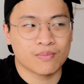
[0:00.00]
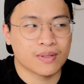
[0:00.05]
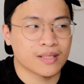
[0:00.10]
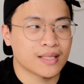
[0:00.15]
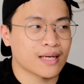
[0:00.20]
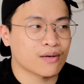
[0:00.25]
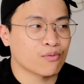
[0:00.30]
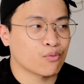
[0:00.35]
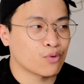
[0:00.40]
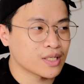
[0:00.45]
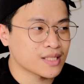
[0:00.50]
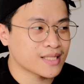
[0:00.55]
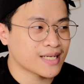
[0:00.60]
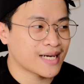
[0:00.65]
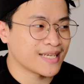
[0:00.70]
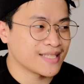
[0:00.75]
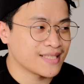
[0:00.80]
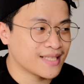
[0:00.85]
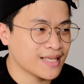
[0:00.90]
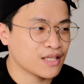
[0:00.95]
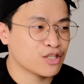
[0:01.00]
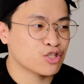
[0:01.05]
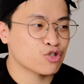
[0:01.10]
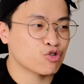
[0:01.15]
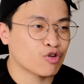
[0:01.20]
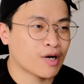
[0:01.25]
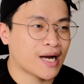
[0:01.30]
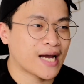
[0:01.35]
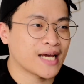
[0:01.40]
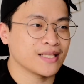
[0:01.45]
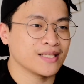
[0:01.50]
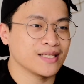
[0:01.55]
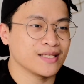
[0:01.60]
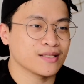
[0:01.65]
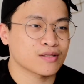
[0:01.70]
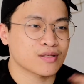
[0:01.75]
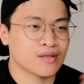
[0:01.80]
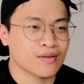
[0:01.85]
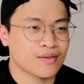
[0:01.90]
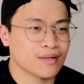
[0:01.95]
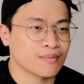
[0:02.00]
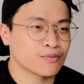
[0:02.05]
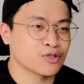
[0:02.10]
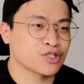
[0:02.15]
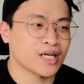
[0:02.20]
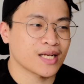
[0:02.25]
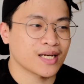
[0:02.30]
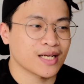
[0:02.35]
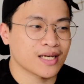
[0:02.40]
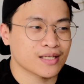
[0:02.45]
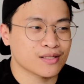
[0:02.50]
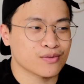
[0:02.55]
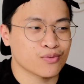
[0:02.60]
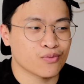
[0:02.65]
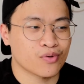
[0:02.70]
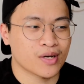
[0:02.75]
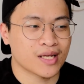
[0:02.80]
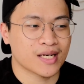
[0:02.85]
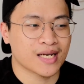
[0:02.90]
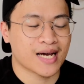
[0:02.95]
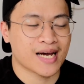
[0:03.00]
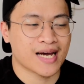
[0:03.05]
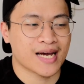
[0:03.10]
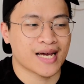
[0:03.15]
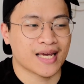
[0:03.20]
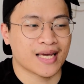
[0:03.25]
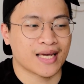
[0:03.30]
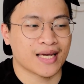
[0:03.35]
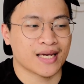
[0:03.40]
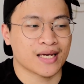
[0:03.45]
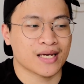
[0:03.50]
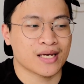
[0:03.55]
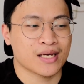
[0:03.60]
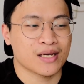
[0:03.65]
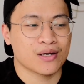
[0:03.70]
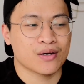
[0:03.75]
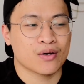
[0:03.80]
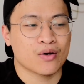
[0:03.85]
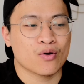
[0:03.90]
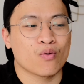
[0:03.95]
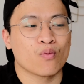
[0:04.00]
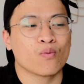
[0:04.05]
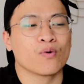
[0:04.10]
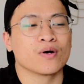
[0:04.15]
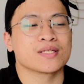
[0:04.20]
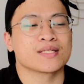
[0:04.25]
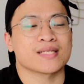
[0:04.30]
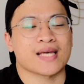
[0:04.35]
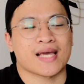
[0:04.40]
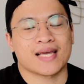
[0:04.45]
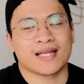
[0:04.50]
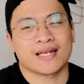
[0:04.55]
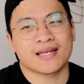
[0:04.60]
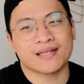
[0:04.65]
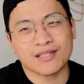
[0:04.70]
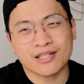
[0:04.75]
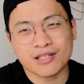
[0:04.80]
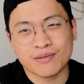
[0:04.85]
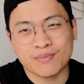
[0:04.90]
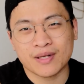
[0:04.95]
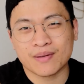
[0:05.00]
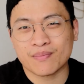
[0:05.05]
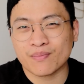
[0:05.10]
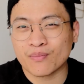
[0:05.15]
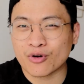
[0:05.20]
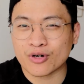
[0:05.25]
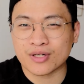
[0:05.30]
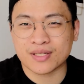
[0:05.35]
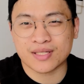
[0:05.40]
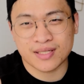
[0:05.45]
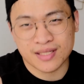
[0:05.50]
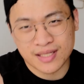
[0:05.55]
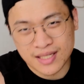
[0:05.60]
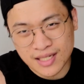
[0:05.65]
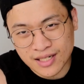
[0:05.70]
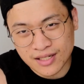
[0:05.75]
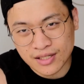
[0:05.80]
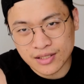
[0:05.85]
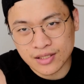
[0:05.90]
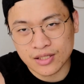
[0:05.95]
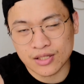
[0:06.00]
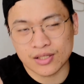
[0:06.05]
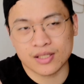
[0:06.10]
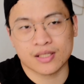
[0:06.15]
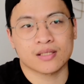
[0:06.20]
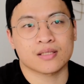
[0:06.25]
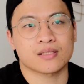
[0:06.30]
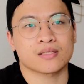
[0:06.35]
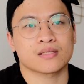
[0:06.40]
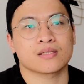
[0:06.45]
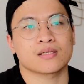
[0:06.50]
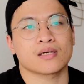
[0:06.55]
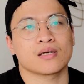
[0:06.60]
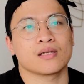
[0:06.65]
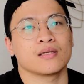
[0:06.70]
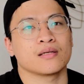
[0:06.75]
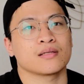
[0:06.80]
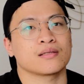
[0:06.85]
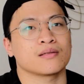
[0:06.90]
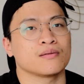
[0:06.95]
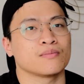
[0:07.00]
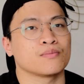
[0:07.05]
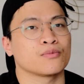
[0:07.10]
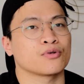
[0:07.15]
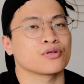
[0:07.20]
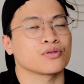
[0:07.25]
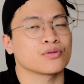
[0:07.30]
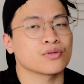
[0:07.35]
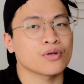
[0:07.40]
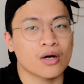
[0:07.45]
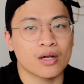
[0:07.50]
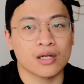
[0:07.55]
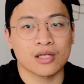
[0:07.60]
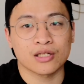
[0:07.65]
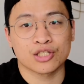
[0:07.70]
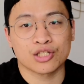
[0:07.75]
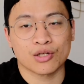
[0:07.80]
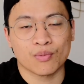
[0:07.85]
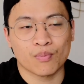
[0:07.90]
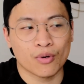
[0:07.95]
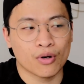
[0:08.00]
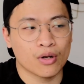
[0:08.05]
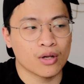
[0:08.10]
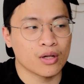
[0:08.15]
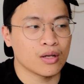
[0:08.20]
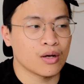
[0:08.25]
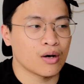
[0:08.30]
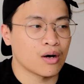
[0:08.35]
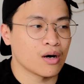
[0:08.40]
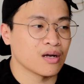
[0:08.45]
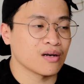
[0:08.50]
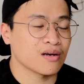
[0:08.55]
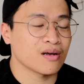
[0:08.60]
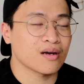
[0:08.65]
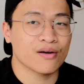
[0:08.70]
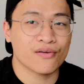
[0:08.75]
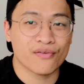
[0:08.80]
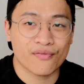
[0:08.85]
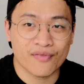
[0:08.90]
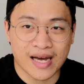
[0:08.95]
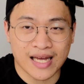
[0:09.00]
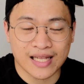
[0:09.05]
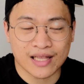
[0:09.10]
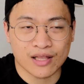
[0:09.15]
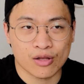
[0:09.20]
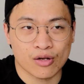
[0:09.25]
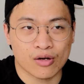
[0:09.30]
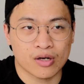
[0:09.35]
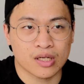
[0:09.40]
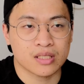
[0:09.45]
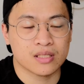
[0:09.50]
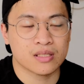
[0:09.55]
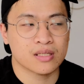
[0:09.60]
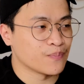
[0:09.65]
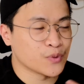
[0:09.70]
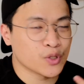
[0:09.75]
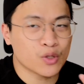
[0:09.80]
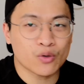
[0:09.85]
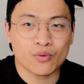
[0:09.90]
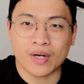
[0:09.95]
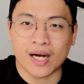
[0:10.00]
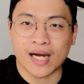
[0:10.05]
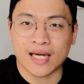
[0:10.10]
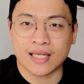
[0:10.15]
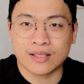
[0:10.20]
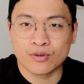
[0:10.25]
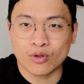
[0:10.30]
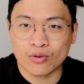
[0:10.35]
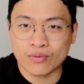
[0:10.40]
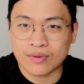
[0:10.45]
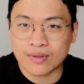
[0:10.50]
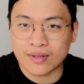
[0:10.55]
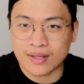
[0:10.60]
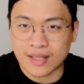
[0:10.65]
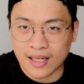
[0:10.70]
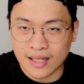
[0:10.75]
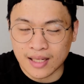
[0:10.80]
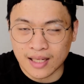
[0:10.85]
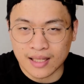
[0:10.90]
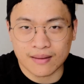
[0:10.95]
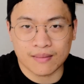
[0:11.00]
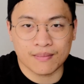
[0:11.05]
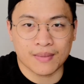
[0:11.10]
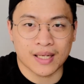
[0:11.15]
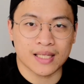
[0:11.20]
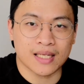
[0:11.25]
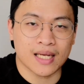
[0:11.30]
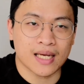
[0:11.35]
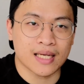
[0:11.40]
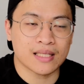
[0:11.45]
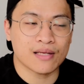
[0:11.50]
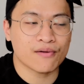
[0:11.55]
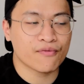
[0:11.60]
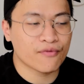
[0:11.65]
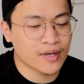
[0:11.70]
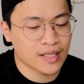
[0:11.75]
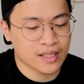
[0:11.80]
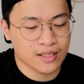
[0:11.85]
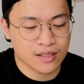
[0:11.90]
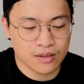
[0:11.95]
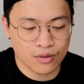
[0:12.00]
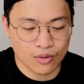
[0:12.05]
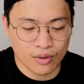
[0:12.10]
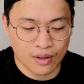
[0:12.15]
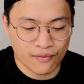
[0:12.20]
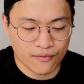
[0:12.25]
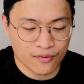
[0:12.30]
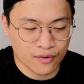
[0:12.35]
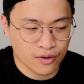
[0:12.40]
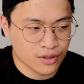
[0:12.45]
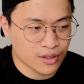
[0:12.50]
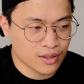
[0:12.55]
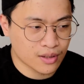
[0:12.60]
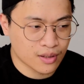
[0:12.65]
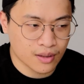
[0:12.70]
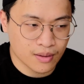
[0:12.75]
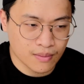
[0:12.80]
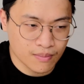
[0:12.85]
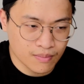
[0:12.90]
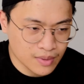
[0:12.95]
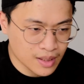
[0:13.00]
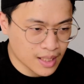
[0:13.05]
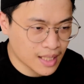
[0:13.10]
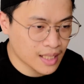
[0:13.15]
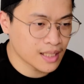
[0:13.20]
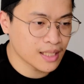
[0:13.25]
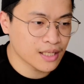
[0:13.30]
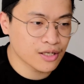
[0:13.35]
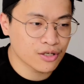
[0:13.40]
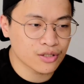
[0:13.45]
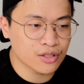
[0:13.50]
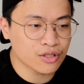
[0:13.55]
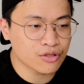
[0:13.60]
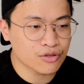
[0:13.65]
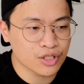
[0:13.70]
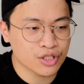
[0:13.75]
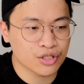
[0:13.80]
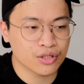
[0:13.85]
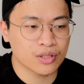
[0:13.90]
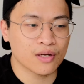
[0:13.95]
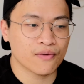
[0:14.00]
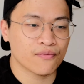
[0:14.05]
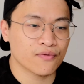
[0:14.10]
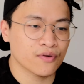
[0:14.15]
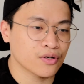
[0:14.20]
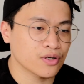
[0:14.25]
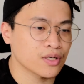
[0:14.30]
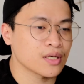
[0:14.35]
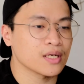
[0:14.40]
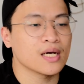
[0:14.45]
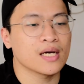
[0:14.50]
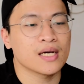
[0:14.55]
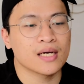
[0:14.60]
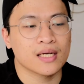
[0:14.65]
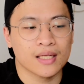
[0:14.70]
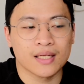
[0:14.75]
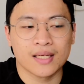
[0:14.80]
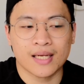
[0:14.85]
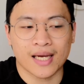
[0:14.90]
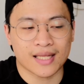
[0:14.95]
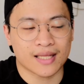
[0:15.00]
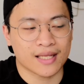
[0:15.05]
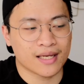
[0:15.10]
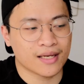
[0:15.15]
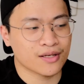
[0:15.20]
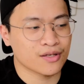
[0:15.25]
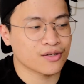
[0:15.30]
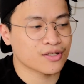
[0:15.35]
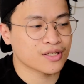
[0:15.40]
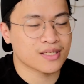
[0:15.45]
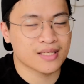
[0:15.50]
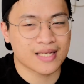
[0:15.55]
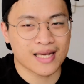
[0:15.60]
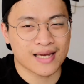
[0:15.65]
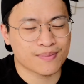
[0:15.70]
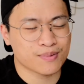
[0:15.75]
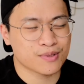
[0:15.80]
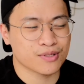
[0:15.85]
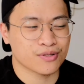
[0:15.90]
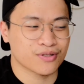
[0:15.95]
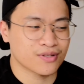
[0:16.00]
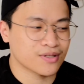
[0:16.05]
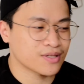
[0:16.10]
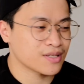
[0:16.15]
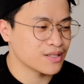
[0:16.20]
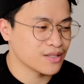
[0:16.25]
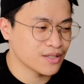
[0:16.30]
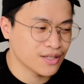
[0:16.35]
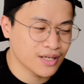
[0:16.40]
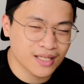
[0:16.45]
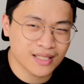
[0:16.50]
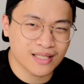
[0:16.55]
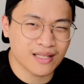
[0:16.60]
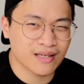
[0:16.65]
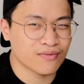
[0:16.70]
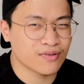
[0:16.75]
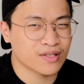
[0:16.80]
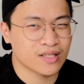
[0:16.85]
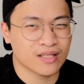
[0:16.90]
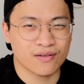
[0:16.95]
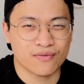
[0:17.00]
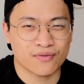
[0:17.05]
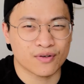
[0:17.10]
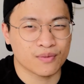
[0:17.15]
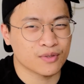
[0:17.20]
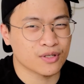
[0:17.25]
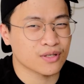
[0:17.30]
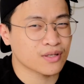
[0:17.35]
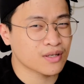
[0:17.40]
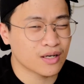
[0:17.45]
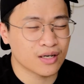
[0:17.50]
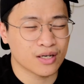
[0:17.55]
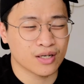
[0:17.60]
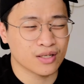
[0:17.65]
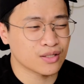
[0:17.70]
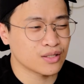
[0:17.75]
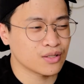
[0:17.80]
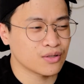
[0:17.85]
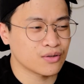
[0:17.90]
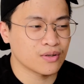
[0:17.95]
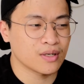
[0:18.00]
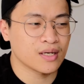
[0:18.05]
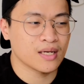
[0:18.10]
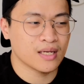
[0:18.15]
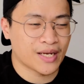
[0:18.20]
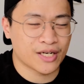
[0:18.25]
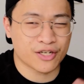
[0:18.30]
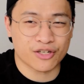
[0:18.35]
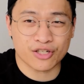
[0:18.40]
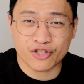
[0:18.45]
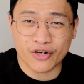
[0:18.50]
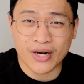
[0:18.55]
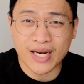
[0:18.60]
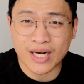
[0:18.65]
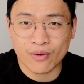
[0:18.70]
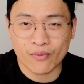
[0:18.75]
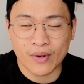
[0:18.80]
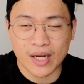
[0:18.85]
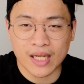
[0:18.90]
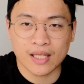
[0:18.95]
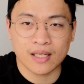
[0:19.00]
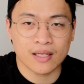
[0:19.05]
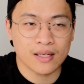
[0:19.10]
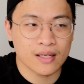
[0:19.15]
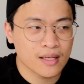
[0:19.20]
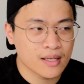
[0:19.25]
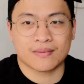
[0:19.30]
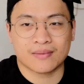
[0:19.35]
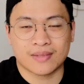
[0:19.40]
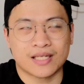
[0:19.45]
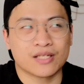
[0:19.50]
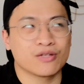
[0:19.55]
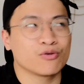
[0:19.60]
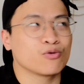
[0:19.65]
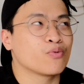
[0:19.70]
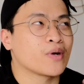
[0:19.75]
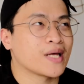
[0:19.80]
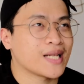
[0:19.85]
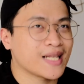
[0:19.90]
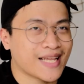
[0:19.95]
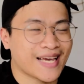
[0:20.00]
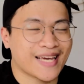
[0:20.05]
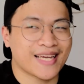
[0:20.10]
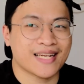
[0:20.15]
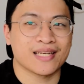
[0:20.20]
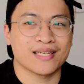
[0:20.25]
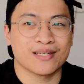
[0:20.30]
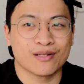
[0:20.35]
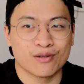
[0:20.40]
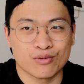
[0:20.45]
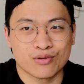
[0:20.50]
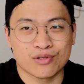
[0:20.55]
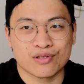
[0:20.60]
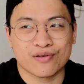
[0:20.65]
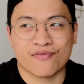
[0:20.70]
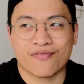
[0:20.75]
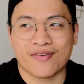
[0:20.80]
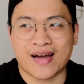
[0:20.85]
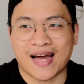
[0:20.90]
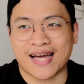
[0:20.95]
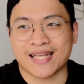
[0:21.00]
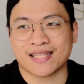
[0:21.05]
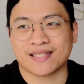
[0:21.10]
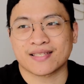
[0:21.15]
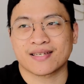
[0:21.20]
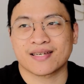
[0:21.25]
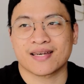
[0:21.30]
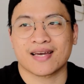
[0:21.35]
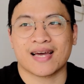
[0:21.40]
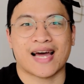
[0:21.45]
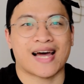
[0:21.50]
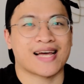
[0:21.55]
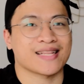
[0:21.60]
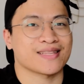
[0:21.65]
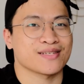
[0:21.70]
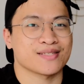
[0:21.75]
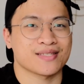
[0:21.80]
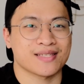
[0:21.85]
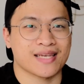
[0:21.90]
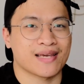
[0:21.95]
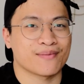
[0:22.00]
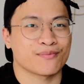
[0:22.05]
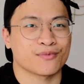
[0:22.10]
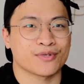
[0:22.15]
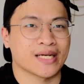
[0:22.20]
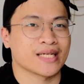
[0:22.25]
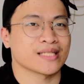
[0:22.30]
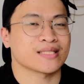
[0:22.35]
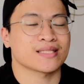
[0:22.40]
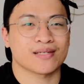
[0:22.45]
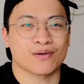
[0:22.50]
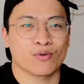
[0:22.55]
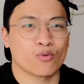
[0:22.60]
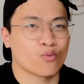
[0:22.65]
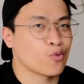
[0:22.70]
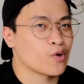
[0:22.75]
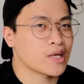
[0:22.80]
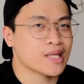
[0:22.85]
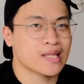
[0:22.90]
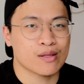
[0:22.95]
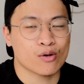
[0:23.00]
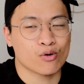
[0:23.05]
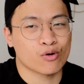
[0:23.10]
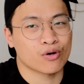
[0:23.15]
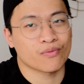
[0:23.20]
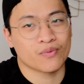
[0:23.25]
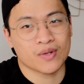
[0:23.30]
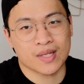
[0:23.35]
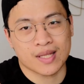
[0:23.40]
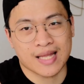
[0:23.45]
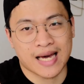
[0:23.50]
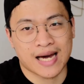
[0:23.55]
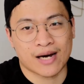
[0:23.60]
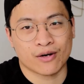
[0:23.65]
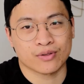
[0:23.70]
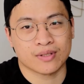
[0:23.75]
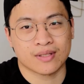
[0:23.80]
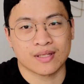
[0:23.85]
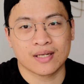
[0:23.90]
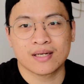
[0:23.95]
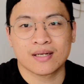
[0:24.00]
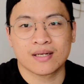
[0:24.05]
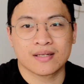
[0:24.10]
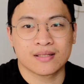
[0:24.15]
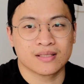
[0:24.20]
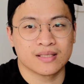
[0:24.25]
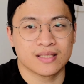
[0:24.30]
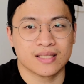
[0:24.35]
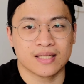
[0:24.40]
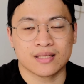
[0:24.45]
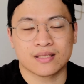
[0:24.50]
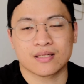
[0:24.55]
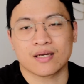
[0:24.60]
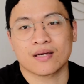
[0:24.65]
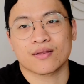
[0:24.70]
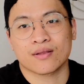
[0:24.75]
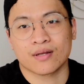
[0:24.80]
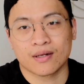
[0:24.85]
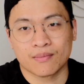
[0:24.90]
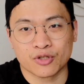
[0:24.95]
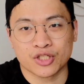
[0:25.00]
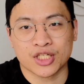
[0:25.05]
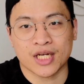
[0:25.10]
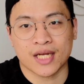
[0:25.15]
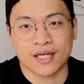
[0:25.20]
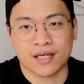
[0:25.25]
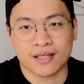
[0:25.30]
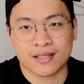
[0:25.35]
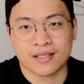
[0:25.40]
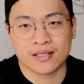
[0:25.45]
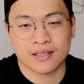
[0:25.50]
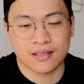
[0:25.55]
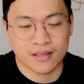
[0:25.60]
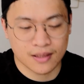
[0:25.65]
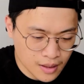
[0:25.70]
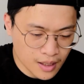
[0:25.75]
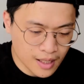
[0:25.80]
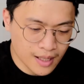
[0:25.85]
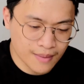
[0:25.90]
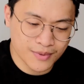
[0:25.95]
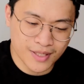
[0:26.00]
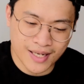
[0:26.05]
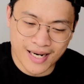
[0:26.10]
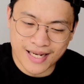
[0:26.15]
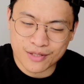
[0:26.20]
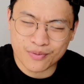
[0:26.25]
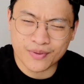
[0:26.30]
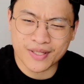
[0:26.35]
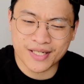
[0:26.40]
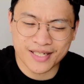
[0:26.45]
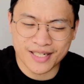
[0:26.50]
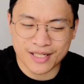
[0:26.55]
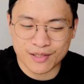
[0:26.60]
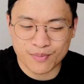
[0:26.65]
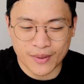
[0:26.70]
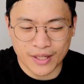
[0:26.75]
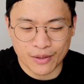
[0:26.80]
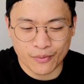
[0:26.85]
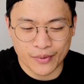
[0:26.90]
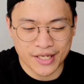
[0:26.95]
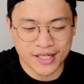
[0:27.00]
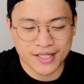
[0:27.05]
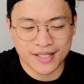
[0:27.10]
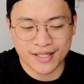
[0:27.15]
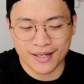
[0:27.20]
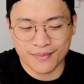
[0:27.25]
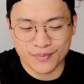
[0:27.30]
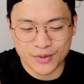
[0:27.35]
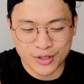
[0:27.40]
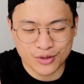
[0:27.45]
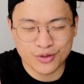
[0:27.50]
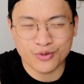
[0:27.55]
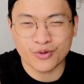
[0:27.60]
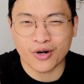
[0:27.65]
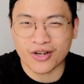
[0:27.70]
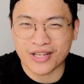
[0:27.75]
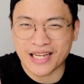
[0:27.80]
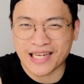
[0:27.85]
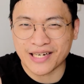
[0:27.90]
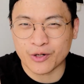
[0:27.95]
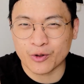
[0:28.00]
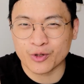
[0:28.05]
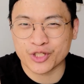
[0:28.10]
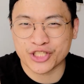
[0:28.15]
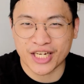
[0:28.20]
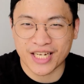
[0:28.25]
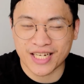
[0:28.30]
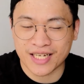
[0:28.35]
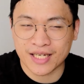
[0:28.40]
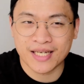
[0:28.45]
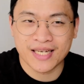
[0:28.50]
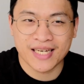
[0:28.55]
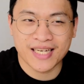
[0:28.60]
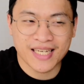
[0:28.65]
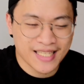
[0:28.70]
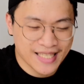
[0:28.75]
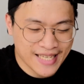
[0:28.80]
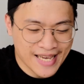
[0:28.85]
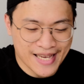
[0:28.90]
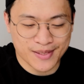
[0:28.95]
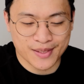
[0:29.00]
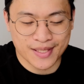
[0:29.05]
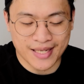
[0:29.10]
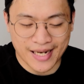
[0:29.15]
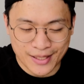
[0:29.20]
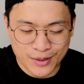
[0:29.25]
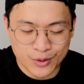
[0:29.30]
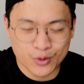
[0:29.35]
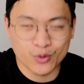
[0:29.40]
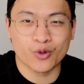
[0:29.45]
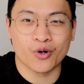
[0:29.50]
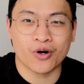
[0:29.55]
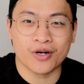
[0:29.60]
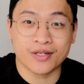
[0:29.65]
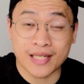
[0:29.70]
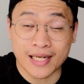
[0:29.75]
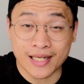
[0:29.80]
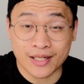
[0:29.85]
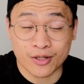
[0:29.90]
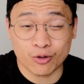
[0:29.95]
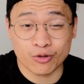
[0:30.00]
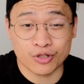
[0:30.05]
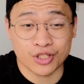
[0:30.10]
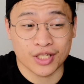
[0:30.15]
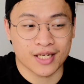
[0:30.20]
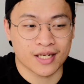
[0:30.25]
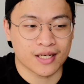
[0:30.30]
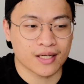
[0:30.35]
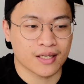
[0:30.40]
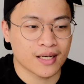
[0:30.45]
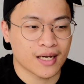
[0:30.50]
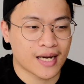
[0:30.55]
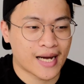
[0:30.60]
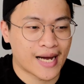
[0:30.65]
But then once I did try these thermogenics, when I was a little bit more serious, a little more knowledgeable on fat loss, no, I don't think it made a difference. So if you're nailing your nutrition, if you're getting your steps or your activity from your cardio, and you're training well, then you will likely lose fat at the same rate with or without these thermogenics. The next one here is pretty weird. Do you do online coaching? Yes, I do online coaching.